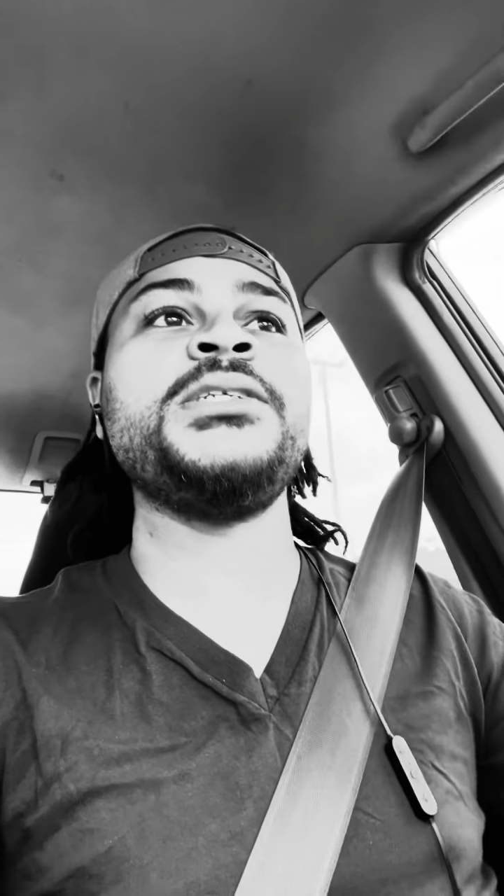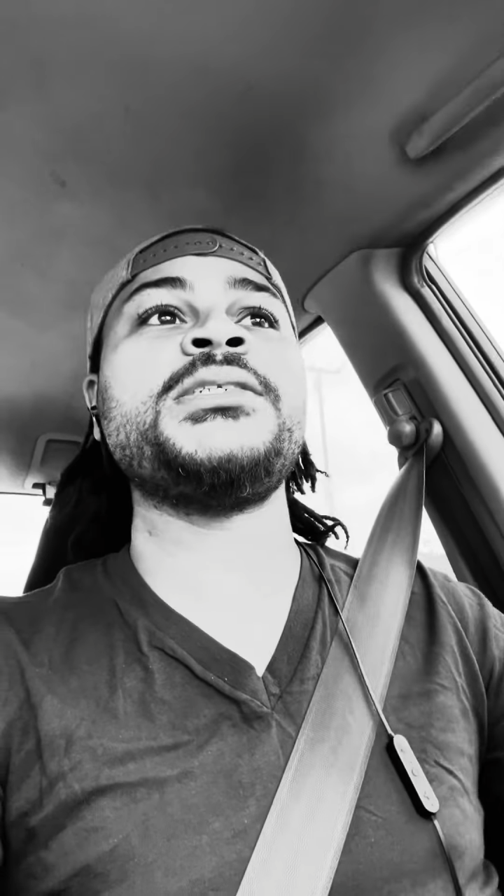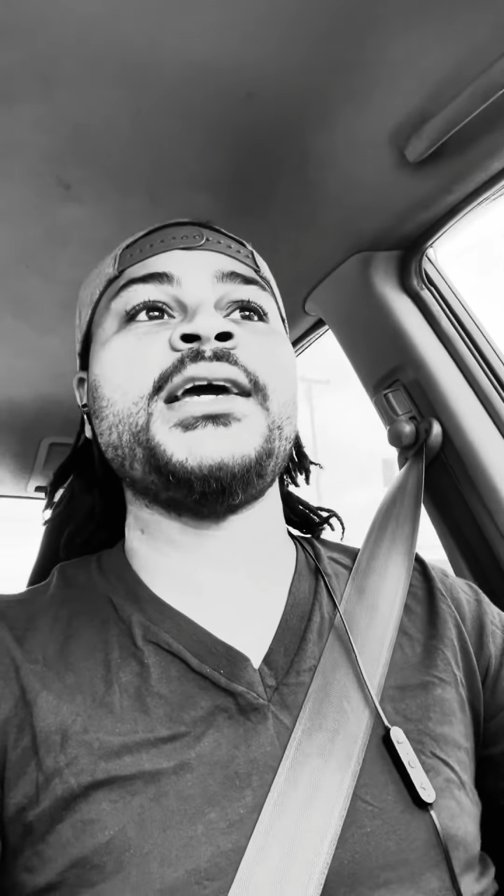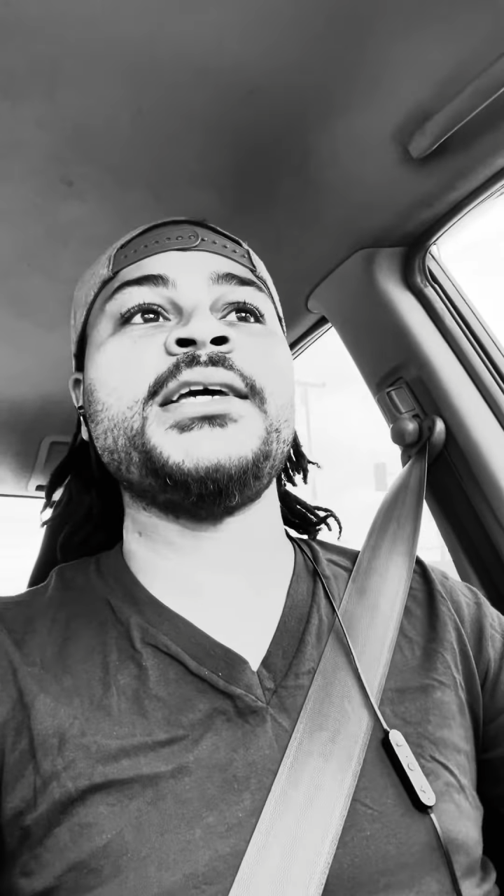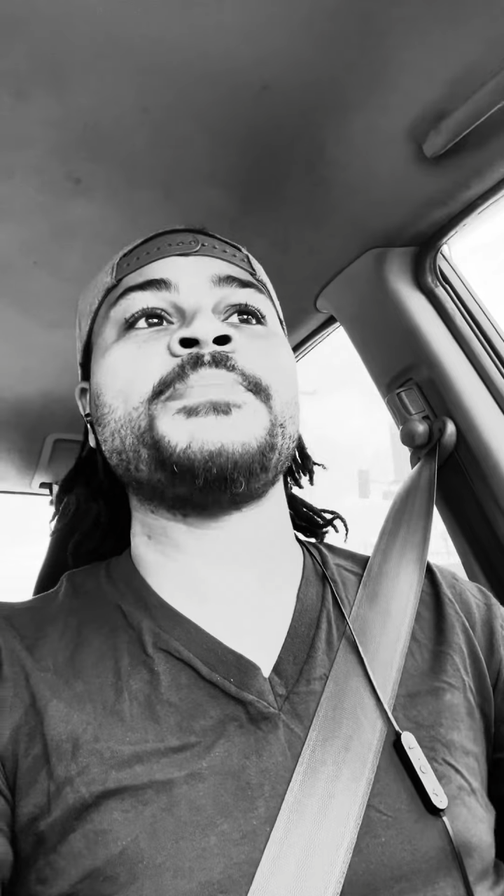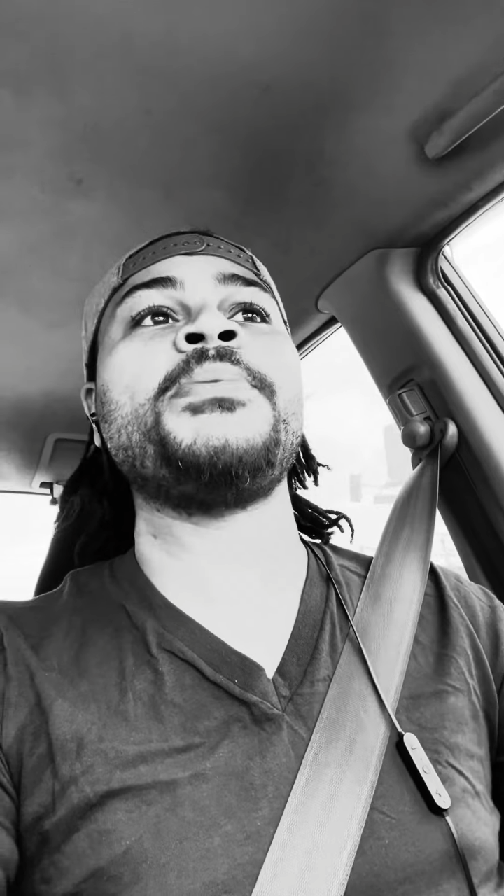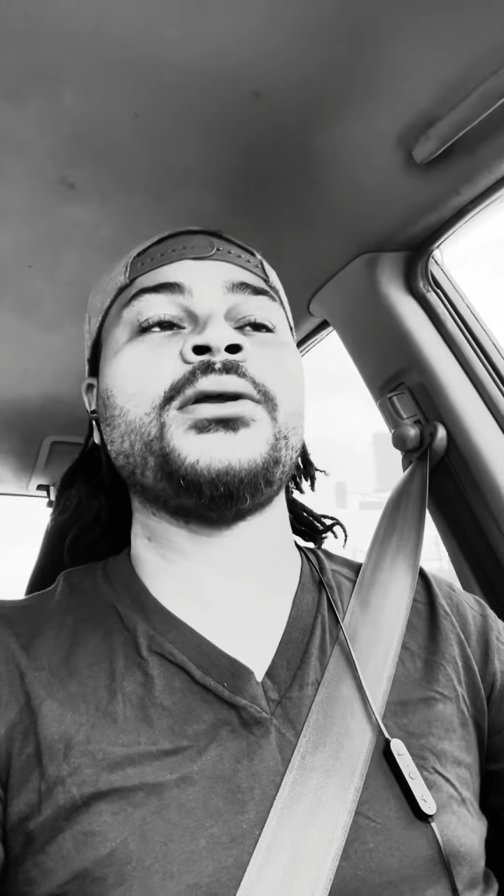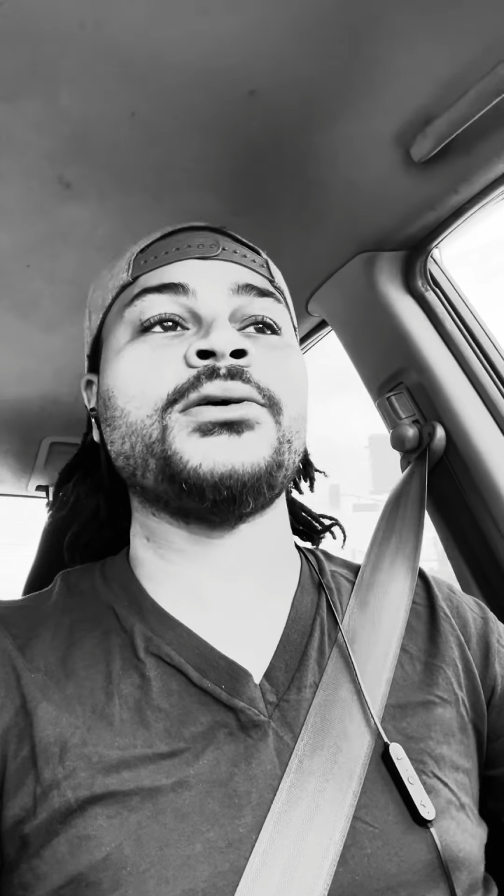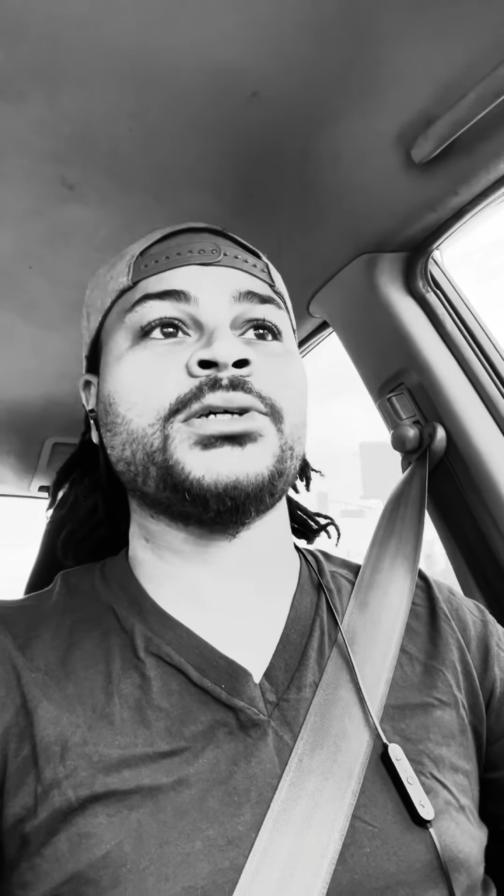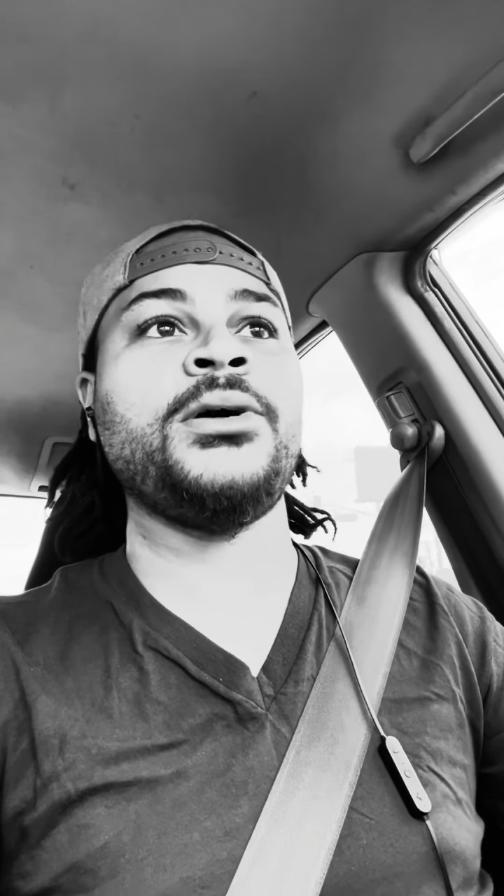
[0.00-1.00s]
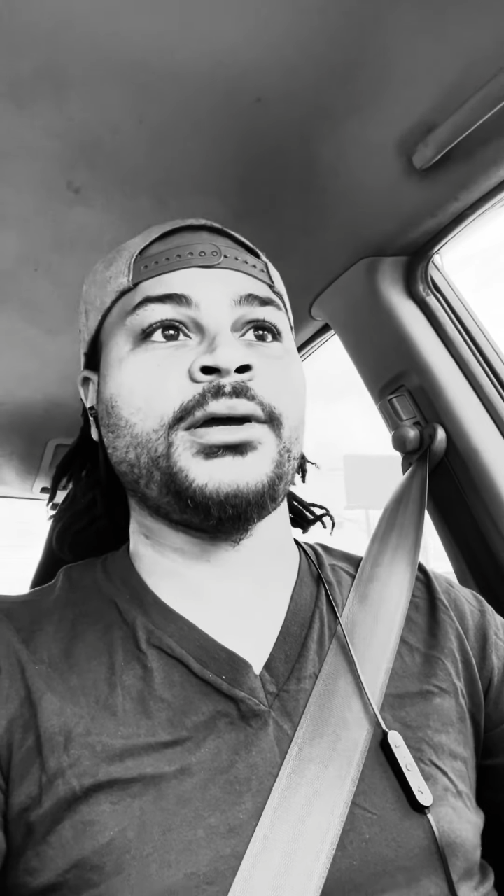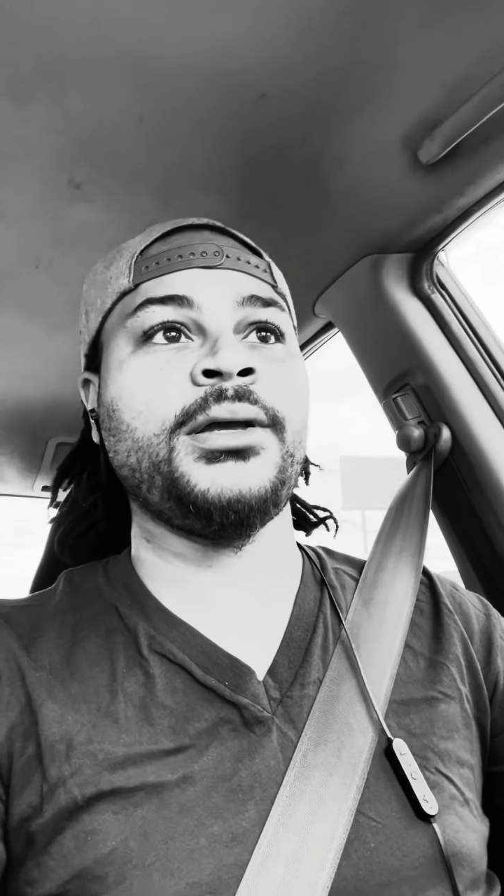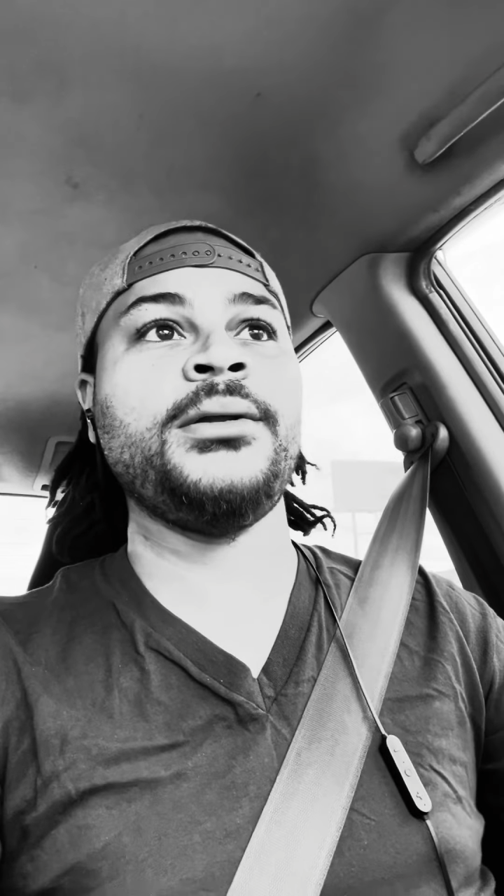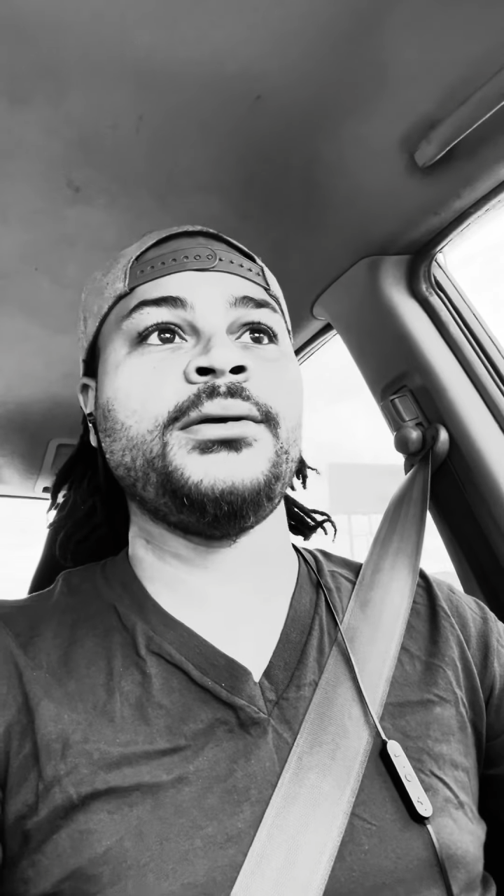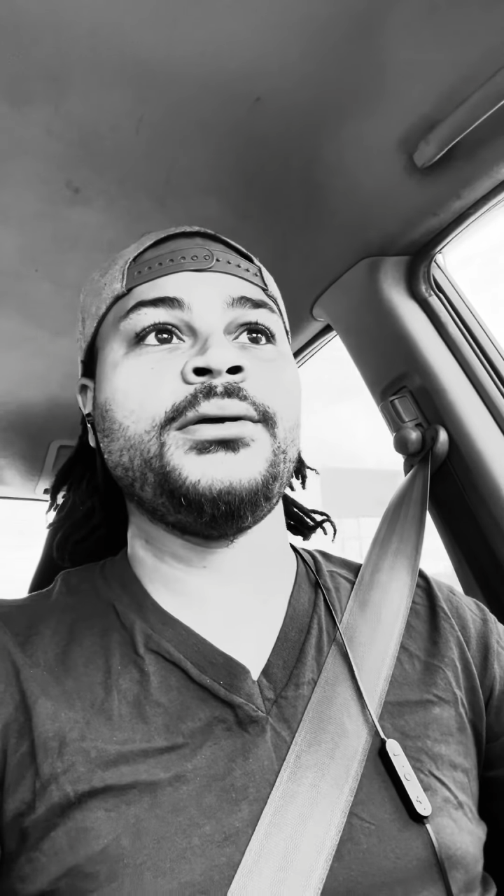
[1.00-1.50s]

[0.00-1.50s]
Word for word: say it's pillow talking.